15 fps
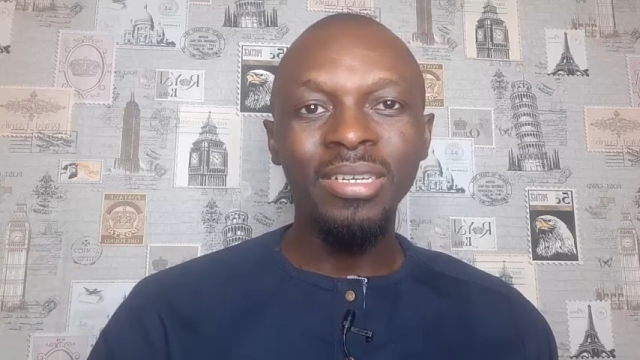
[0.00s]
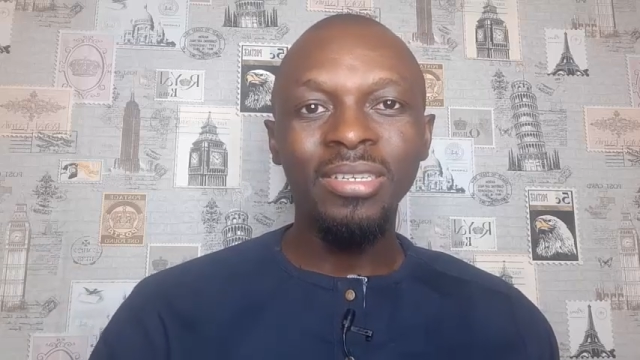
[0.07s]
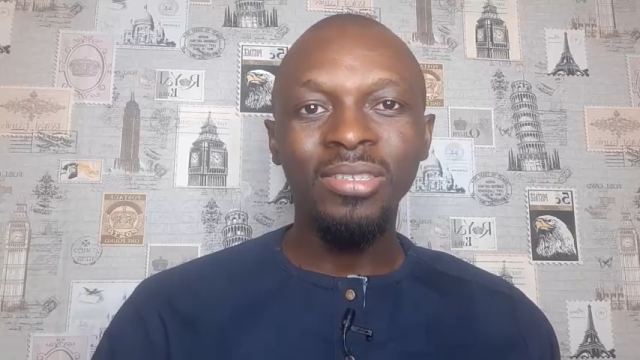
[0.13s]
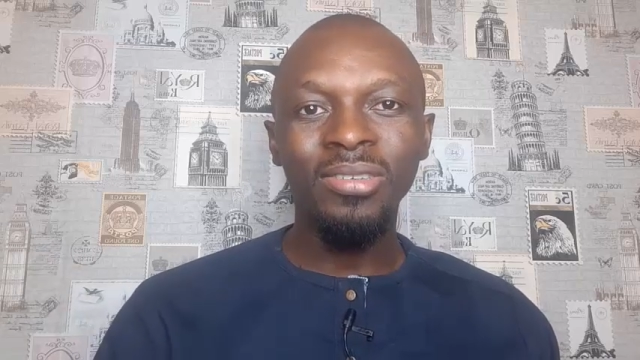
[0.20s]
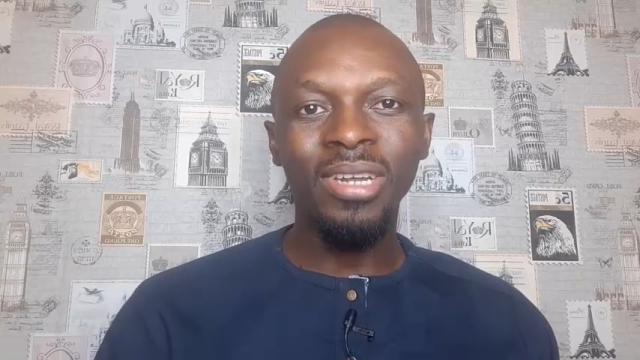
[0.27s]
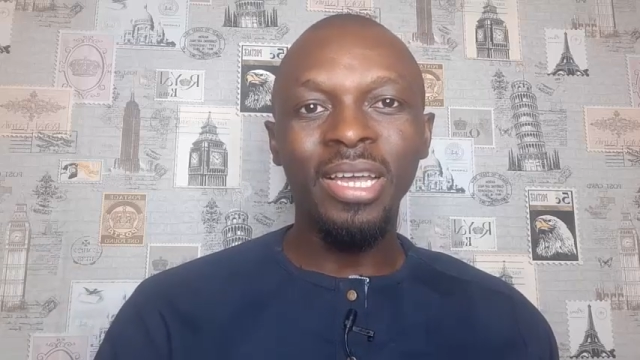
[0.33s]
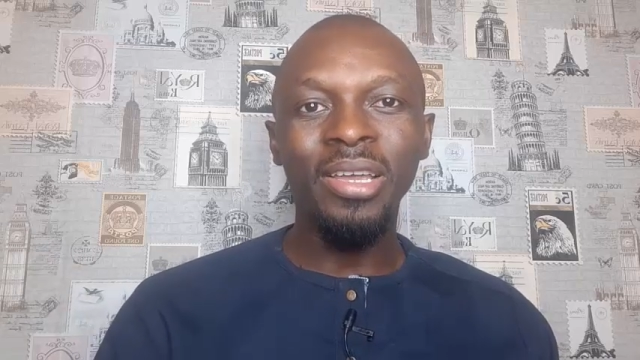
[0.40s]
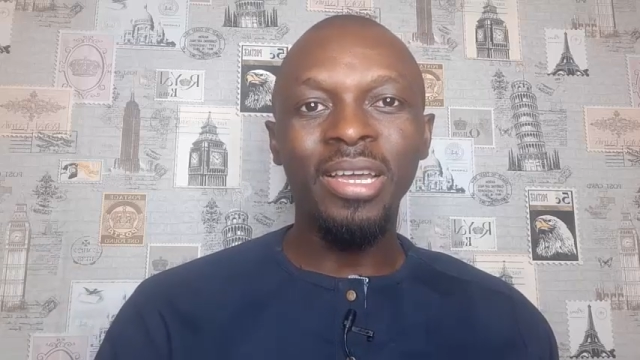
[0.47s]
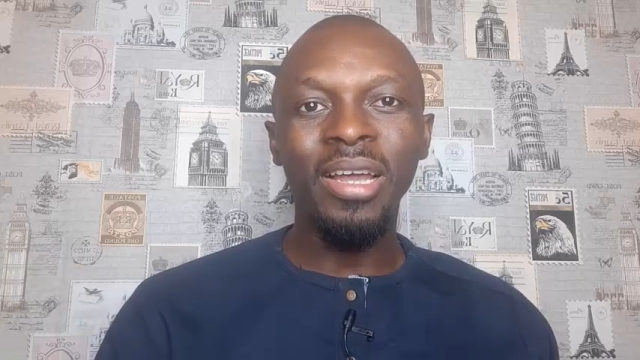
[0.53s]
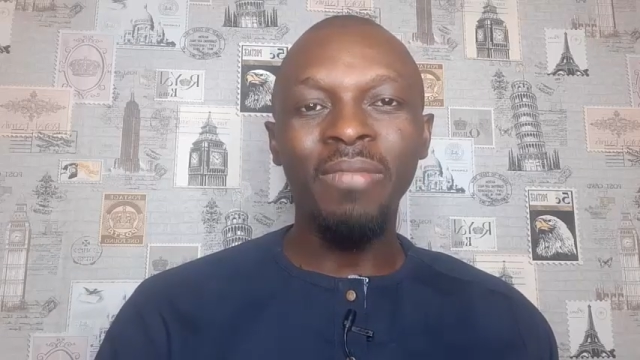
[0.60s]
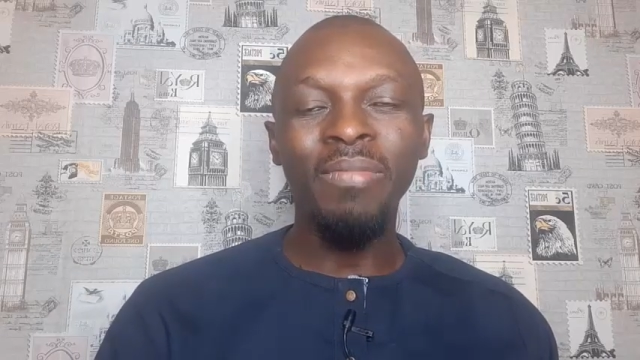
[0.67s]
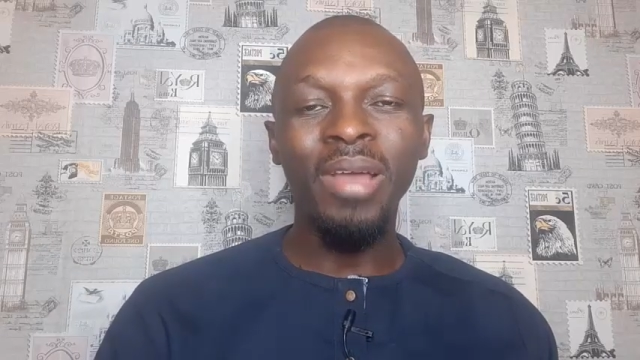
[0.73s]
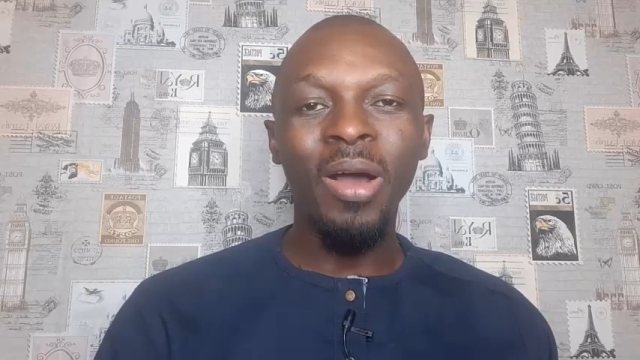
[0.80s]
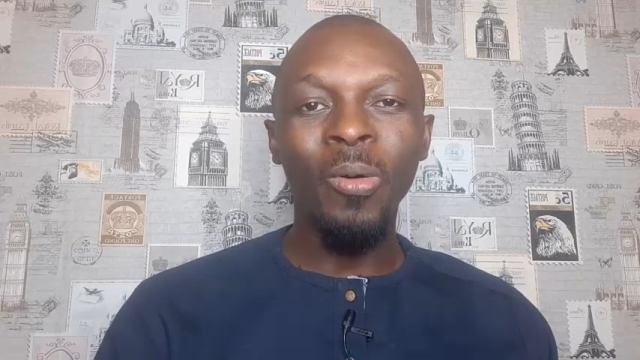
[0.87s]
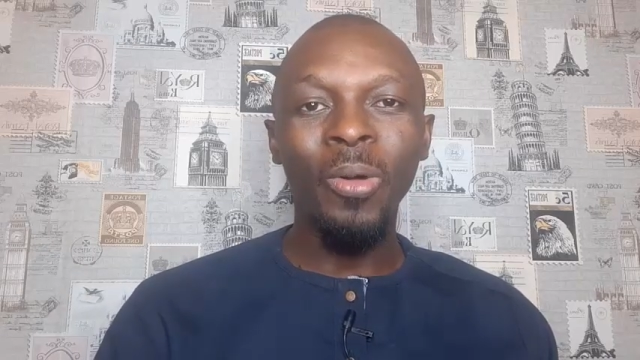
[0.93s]
so that you
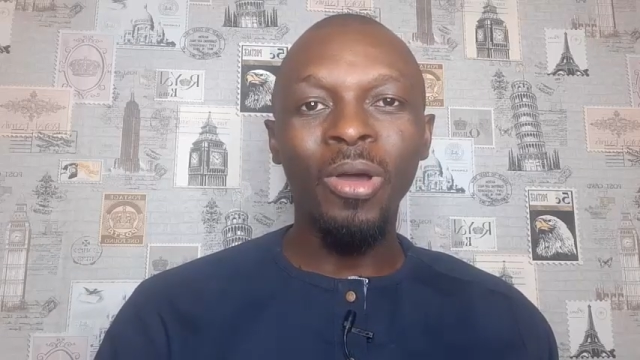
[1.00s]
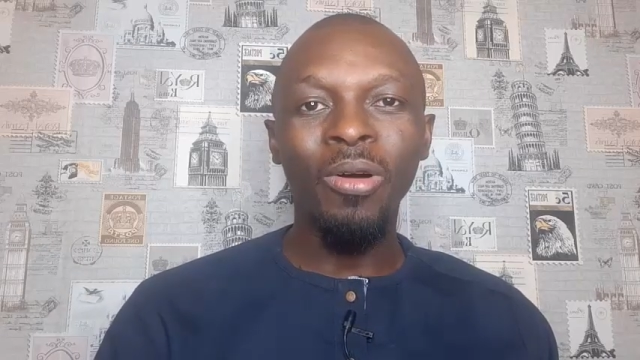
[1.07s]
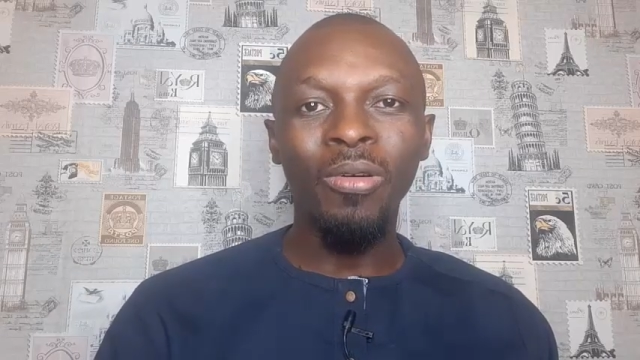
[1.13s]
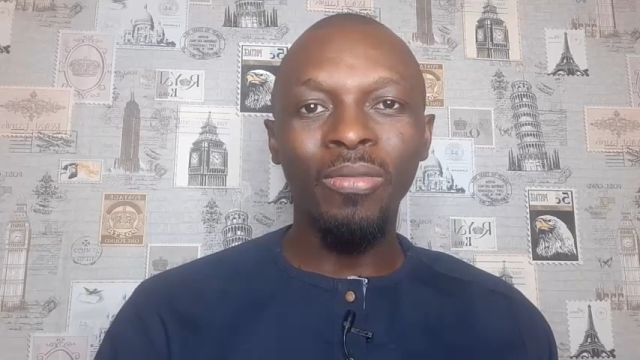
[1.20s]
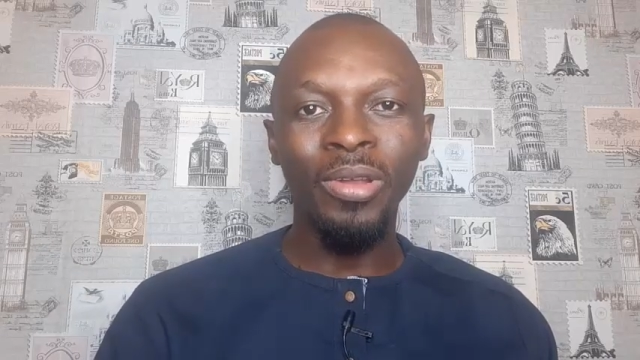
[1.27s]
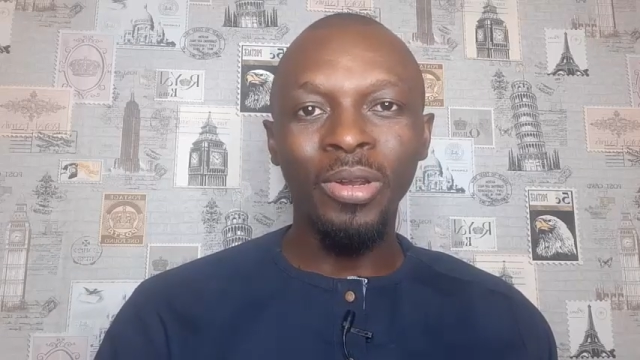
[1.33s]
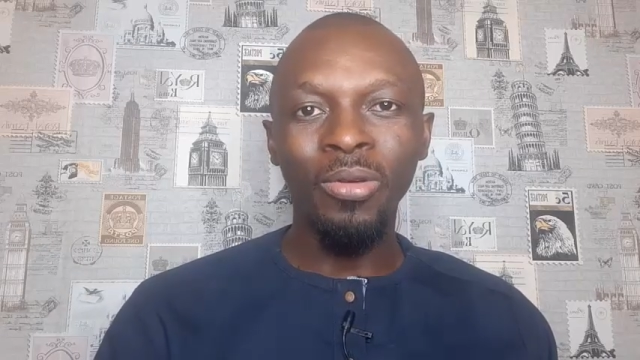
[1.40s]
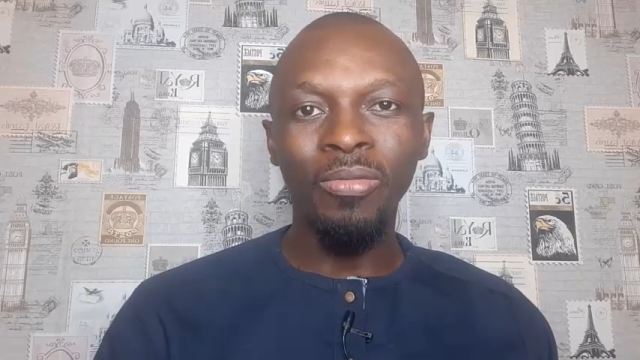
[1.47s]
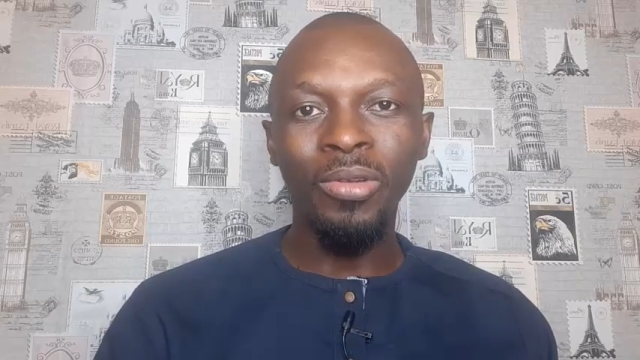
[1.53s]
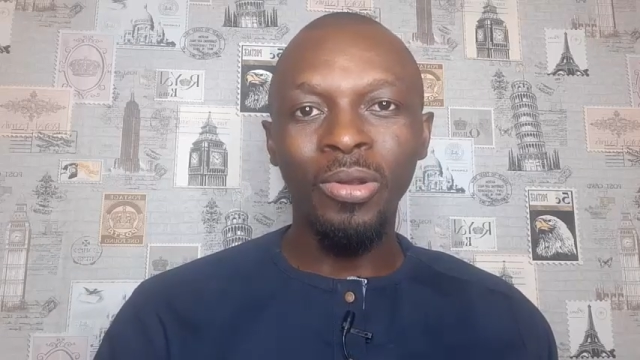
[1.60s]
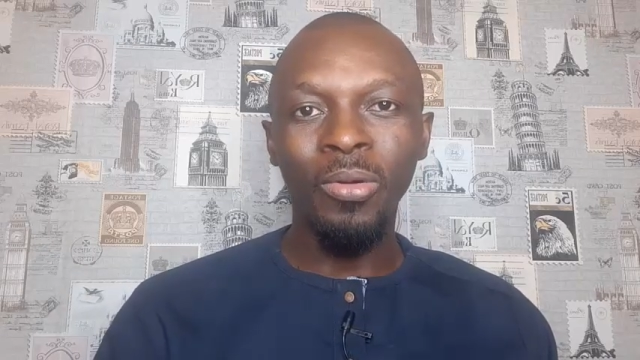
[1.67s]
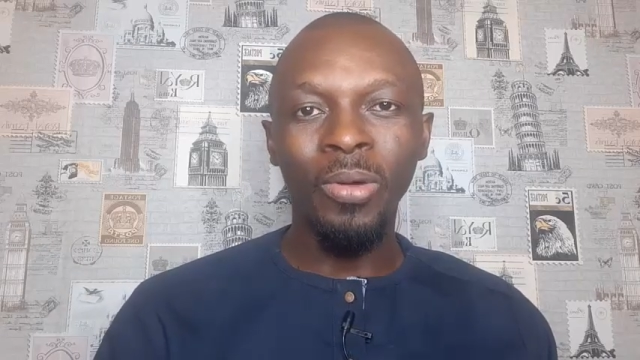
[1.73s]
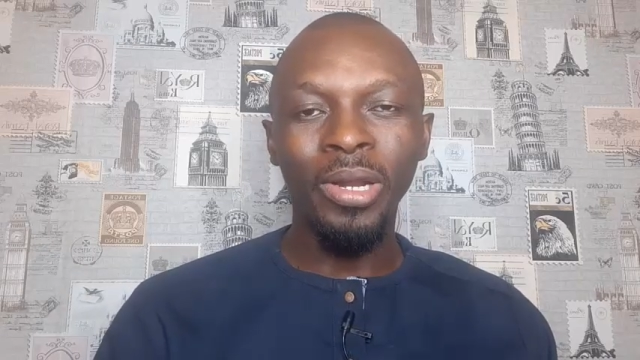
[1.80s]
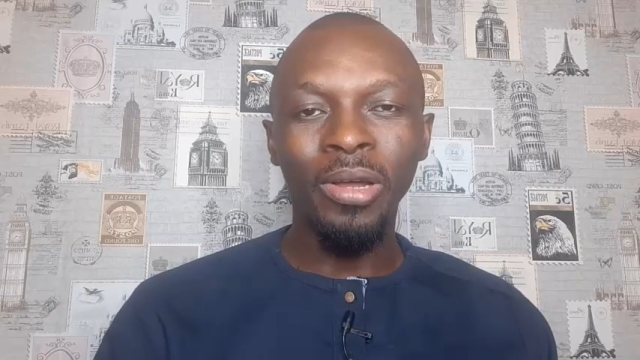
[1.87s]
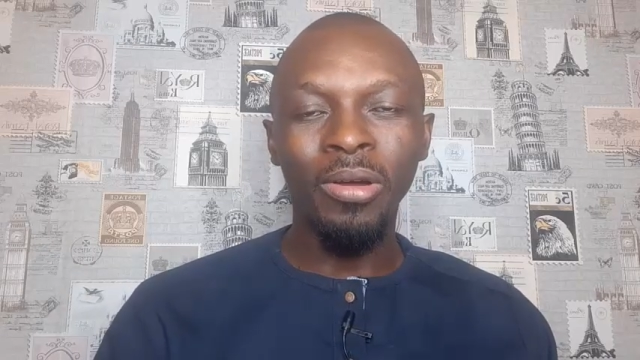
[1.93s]
can be aware of a new
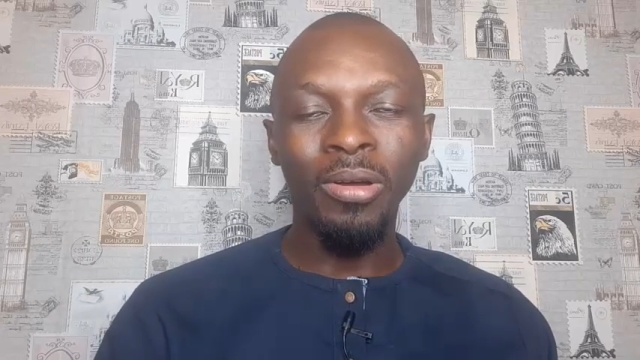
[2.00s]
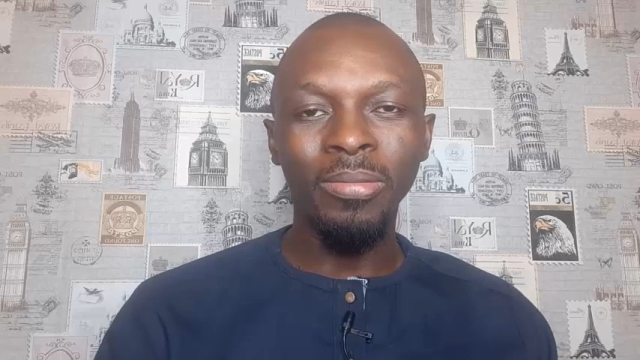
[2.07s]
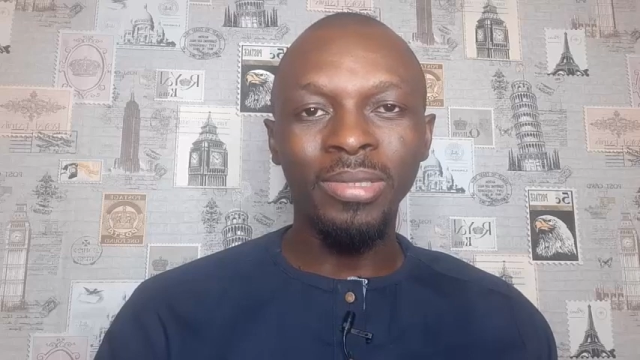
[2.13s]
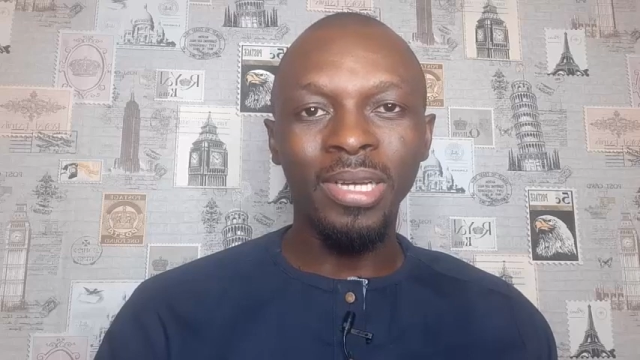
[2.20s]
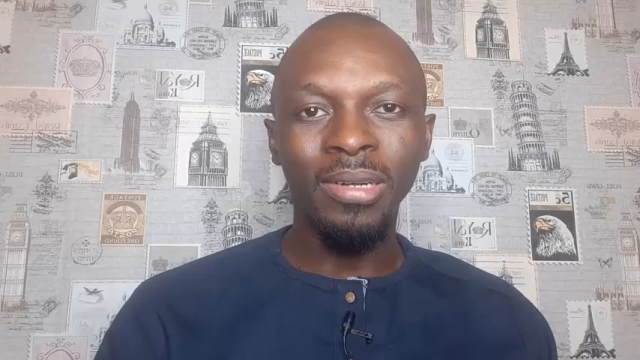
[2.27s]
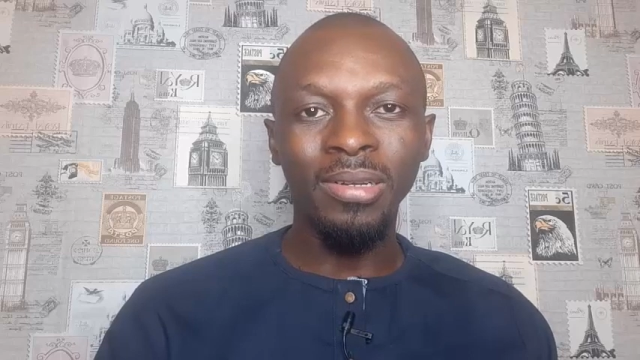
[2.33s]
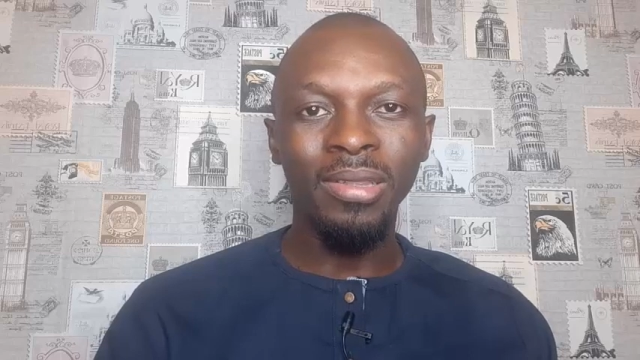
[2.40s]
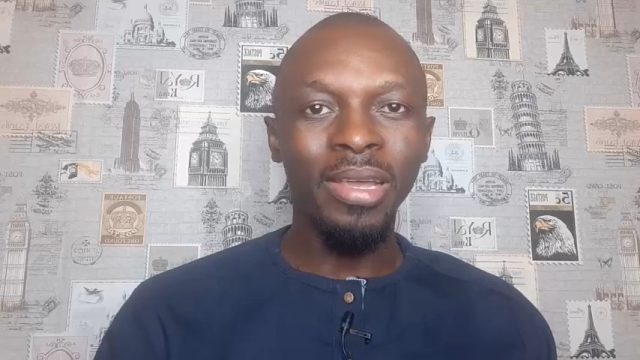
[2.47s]
video when it comes out.